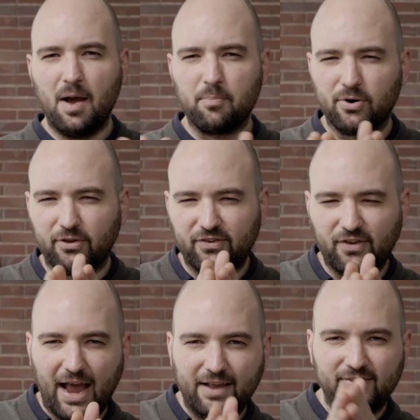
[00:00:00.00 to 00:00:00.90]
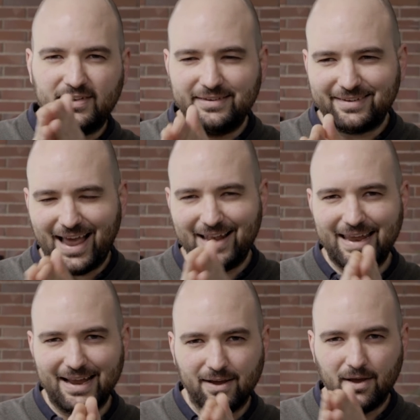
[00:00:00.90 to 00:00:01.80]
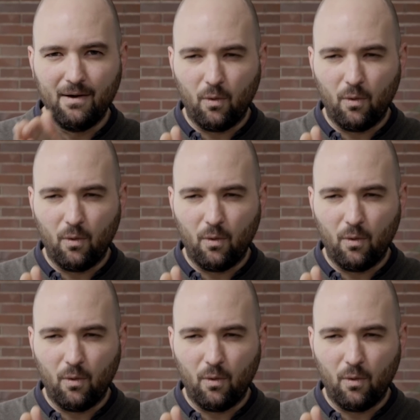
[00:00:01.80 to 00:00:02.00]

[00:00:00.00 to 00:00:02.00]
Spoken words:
precisely telling